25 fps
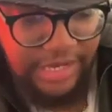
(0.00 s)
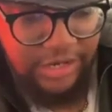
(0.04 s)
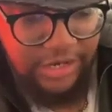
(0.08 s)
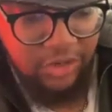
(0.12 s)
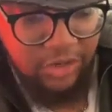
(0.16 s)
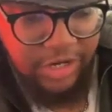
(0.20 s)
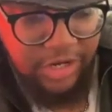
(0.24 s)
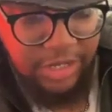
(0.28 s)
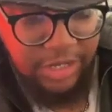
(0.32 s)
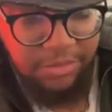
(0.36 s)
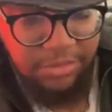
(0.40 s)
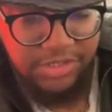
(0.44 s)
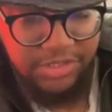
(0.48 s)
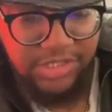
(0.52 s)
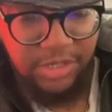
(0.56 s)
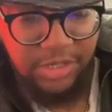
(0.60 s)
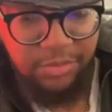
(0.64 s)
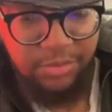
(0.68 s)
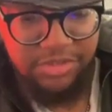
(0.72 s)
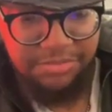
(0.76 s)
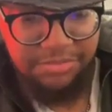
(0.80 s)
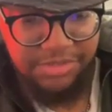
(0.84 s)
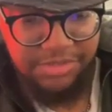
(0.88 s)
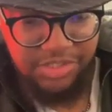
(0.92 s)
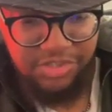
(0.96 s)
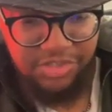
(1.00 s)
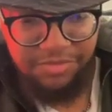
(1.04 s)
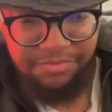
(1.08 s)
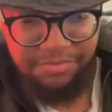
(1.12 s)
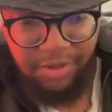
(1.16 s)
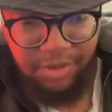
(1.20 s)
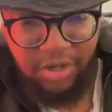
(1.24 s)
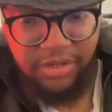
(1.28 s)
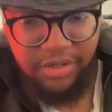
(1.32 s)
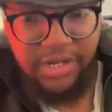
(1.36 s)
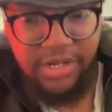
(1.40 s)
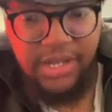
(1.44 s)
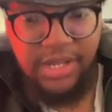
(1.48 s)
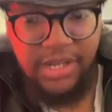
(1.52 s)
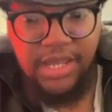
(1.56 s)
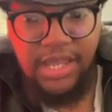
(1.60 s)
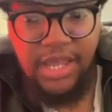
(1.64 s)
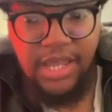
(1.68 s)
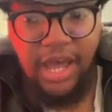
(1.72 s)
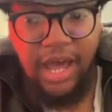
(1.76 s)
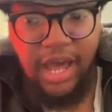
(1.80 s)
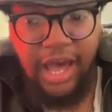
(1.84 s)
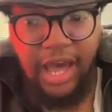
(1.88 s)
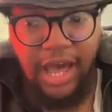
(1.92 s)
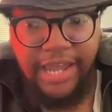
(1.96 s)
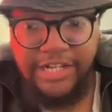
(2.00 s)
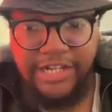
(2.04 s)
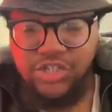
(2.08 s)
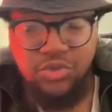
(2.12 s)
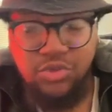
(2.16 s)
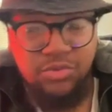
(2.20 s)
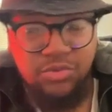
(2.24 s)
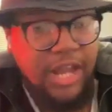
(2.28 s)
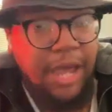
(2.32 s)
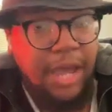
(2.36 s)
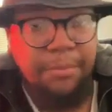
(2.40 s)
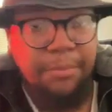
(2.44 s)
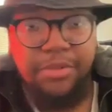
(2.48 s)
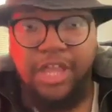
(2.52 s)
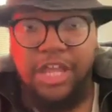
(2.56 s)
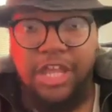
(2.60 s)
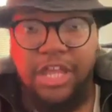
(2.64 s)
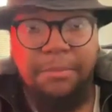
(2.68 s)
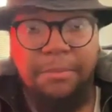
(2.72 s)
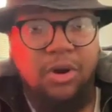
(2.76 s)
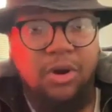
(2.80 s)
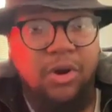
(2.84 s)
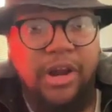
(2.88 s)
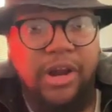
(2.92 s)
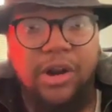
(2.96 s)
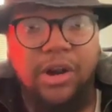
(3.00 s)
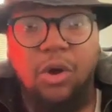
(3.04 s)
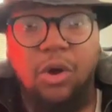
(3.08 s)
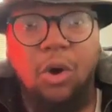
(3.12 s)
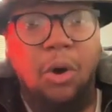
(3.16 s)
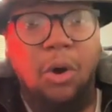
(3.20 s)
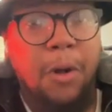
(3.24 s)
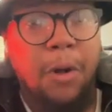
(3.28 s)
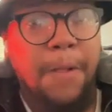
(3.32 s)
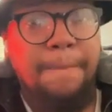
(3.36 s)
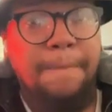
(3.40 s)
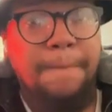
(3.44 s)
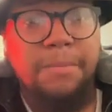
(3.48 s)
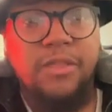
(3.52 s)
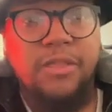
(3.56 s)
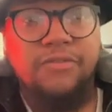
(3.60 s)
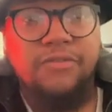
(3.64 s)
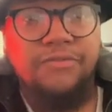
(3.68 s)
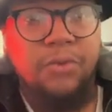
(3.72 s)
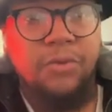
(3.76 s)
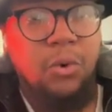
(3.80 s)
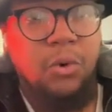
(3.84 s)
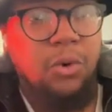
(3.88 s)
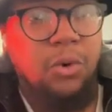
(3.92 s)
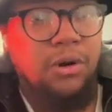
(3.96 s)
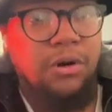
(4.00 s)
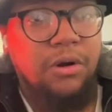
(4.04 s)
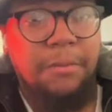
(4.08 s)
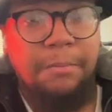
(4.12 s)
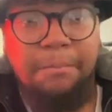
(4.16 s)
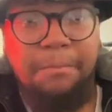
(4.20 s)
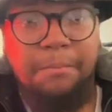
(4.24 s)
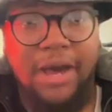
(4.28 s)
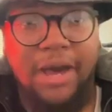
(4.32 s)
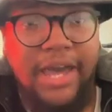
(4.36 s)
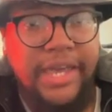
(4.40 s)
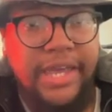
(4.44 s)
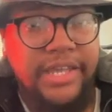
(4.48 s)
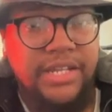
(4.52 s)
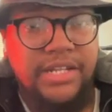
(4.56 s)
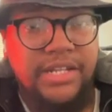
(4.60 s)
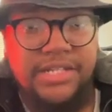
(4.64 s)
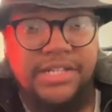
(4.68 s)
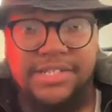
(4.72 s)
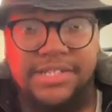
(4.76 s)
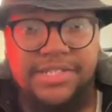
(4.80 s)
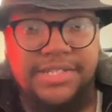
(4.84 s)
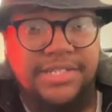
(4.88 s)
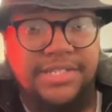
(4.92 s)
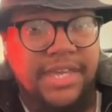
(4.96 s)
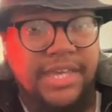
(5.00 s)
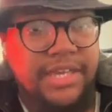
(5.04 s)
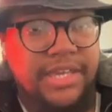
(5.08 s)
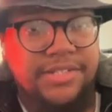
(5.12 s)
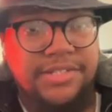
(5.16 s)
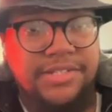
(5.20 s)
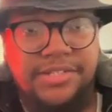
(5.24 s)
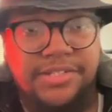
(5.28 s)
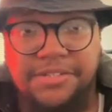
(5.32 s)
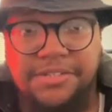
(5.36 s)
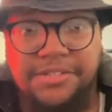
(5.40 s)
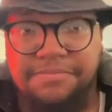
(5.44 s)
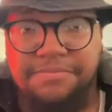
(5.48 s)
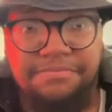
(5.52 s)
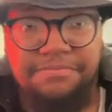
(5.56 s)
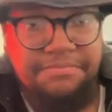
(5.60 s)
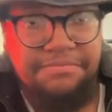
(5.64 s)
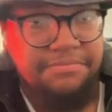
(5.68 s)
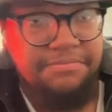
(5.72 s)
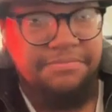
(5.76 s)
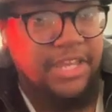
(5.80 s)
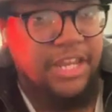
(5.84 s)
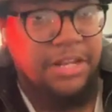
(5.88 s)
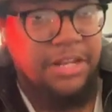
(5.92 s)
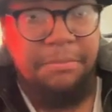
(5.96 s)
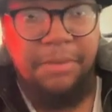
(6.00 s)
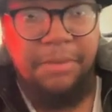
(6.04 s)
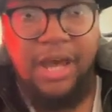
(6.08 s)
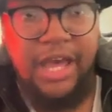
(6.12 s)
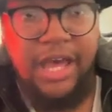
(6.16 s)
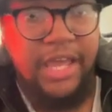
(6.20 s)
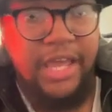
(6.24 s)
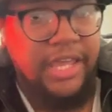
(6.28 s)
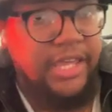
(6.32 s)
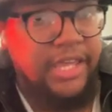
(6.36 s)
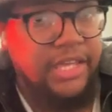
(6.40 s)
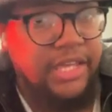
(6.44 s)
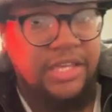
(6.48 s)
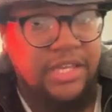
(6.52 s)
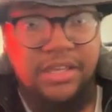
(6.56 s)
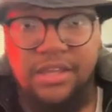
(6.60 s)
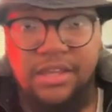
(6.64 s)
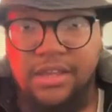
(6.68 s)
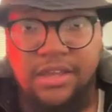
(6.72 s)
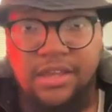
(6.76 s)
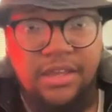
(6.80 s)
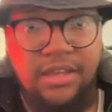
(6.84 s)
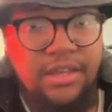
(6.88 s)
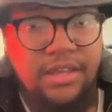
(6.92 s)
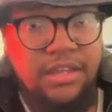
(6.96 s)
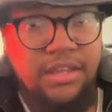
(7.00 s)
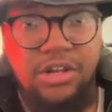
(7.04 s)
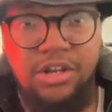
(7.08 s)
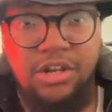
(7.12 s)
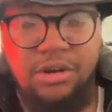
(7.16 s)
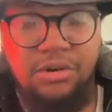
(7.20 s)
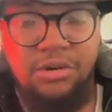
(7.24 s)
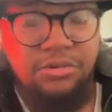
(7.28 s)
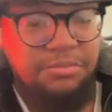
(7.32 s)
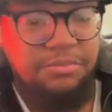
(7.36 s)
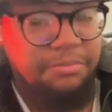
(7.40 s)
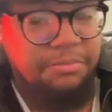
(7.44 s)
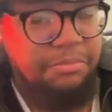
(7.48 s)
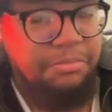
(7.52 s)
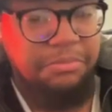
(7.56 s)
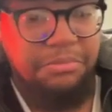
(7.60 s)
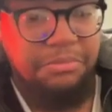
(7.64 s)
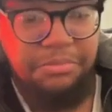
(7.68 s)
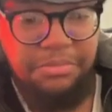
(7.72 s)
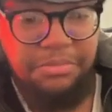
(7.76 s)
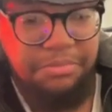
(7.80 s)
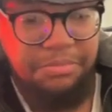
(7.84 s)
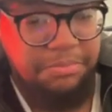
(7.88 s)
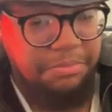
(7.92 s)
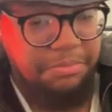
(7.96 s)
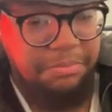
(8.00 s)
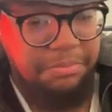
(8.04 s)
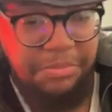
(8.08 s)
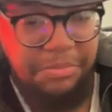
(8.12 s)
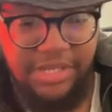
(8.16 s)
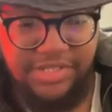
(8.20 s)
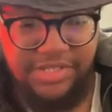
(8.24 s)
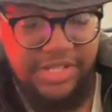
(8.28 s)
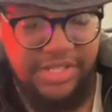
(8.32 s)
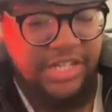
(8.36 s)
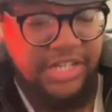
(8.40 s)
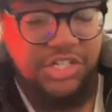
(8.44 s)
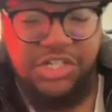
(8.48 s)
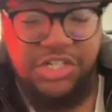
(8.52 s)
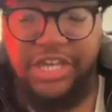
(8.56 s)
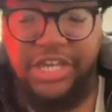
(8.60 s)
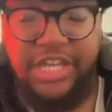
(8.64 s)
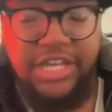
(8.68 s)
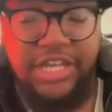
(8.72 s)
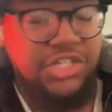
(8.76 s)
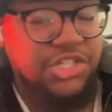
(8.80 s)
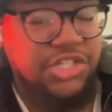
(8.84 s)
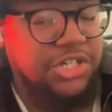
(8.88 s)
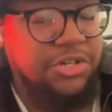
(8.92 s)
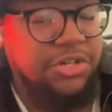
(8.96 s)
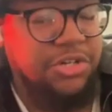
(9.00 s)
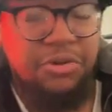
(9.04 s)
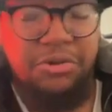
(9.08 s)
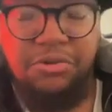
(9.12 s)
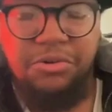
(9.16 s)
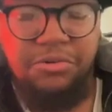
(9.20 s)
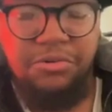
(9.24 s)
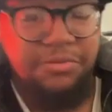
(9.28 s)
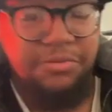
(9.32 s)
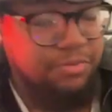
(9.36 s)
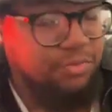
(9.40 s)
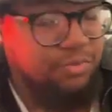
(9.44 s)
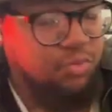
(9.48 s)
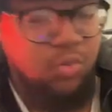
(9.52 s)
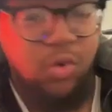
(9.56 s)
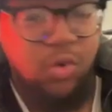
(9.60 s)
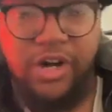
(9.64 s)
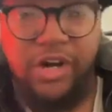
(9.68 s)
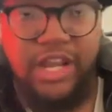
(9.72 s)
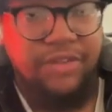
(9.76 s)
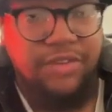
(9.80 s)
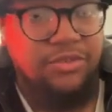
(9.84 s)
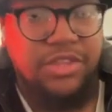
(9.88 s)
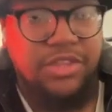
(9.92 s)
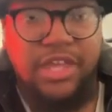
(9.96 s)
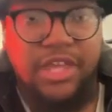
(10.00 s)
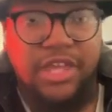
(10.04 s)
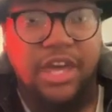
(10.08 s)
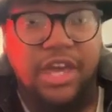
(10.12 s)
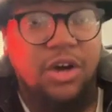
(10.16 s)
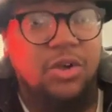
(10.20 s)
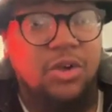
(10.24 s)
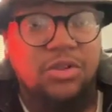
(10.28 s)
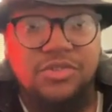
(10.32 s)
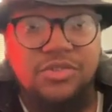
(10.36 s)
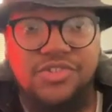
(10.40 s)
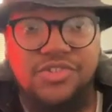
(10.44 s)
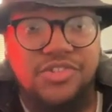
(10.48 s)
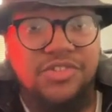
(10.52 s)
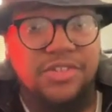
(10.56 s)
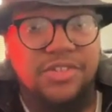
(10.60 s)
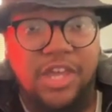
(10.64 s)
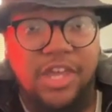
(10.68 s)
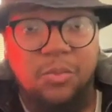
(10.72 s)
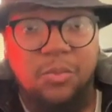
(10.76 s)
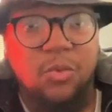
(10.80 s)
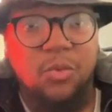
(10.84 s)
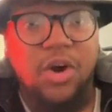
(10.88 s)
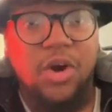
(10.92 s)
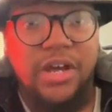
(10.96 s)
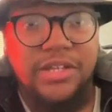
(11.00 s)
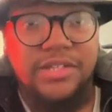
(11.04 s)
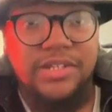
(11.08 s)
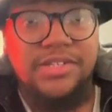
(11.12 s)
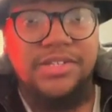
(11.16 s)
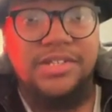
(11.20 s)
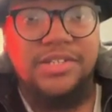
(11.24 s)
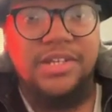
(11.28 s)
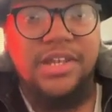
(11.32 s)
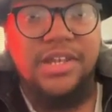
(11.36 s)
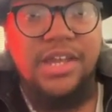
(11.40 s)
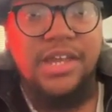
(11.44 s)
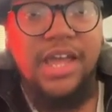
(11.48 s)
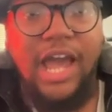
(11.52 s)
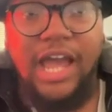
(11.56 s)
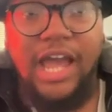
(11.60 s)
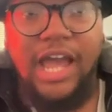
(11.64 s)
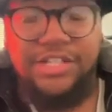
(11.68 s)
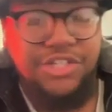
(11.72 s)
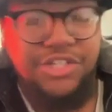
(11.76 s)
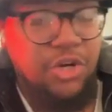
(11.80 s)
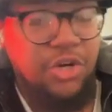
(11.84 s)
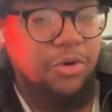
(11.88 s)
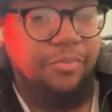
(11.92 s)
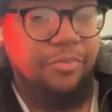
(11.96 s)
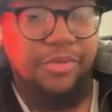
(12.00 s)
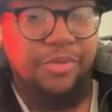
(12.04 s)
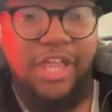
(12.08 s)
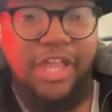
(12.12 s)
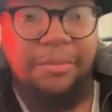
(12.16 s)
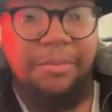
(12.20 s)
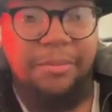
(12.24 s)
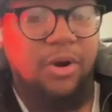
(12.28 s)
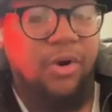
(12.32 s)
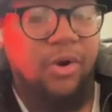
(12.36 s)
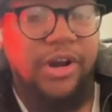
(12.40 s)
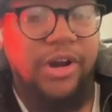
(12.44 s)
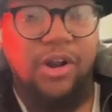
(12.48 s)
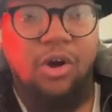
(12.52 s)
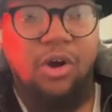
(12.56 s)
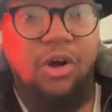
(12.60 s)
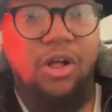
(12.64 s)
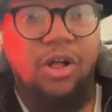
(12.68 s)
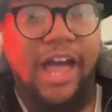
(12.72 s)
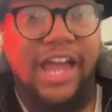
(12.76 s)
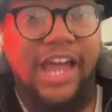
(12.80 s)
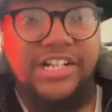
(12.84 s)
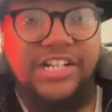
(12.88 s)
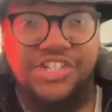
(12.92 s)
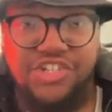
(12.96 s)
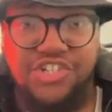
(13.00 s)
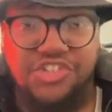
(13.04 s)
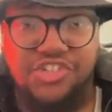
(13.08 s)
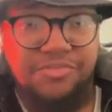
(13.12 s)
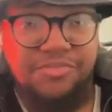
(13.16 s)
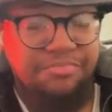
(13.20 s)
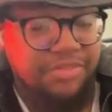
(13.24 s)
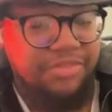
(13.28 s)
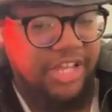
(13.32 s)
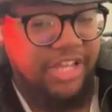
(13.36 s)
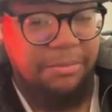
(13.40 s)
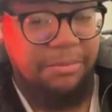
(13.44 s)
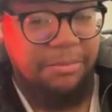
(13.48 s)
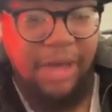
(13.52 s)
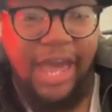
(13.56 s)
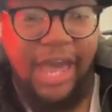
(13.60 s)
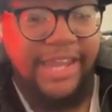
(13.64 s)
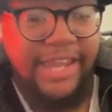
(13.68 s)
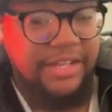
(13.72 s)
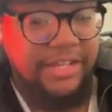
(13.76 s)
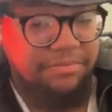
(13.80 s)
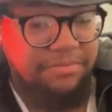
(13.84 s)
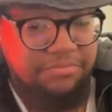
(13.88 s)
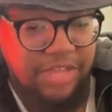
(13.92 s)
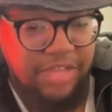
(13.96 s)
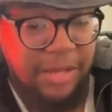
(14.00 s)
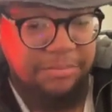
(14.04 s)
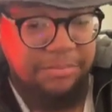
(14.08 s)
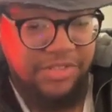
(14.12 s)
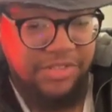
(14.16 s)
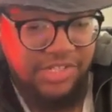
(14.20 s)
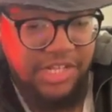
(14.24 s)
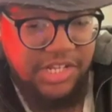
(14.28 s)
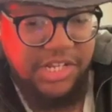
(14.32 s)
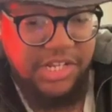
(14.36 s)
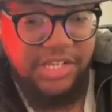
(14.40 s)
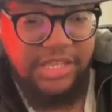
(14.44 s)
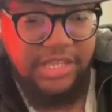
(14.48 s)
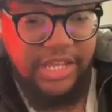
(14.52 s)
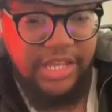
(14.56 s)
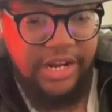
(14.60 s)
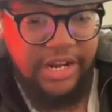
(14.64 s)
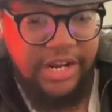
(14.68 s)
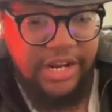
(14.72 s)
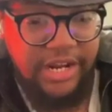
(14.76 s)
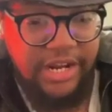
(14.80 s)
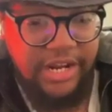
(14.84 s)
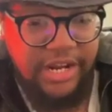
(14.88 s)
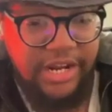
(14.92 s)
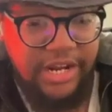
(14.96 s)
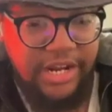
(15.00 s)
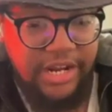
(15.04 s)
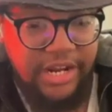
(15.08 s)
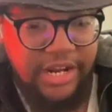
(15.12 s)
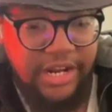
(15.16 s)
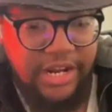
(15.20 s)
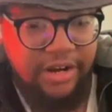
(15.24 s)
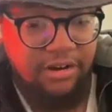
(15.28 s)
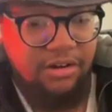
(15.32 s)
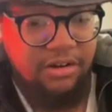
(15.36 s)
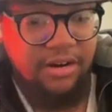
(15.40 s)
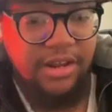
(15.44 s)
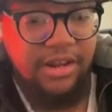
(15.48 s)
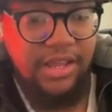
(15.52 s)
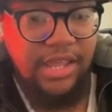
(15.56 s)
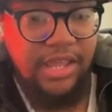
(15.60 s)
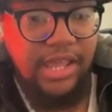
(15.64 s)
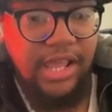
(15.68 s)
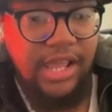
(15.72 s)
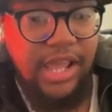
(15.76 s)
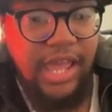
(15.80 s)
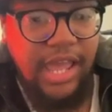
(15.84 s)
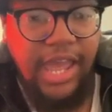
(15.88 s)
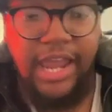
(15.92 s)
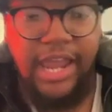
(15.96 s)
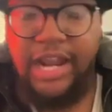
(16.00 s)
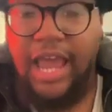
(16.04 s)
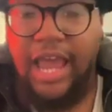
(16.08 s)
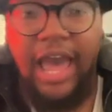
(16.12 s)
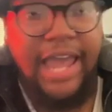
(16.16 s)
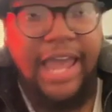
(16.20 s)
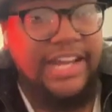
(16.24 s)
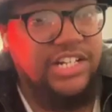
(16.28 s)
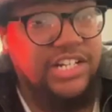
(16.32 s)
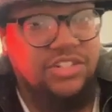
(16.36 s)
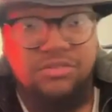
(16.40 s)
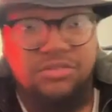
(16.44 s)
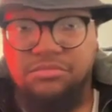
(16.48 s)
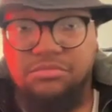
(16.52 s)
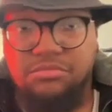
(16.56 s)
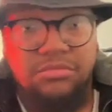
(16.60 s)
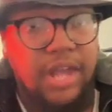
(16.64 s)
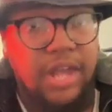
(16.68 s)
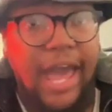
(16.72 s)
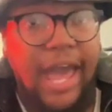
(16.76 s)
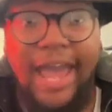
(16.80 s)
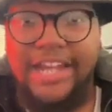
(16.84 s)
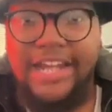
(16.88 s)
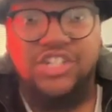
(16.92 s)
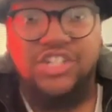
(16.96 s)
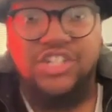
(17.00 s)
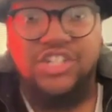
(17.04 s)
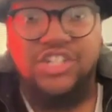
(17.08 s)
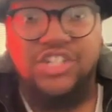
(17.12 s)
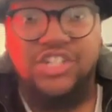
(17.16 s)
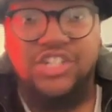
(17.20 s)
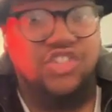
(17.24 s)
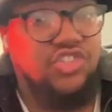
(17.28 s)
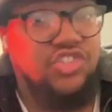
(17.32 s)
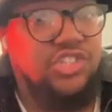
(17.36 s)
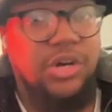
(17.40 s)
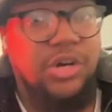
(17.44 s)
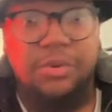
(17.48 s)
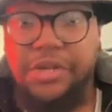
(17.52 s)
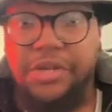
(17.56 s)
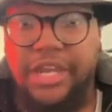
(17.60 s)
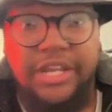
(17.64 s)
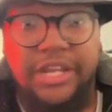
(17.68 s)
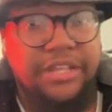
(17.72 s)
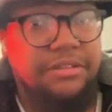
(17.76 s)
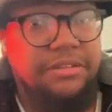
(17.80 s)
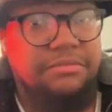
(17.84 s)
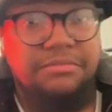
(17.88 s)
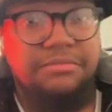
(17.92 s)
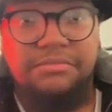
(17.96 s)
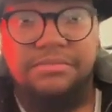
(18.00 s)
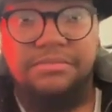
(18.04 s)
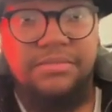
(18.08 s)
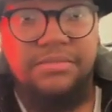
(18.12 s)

her name was Mrs. Burke. I do not blame her at all for my distaste and my, you know, miseducational whatever the hell's it was. I don't blame her at all. I just blame I'm sitting there and I just don't get it.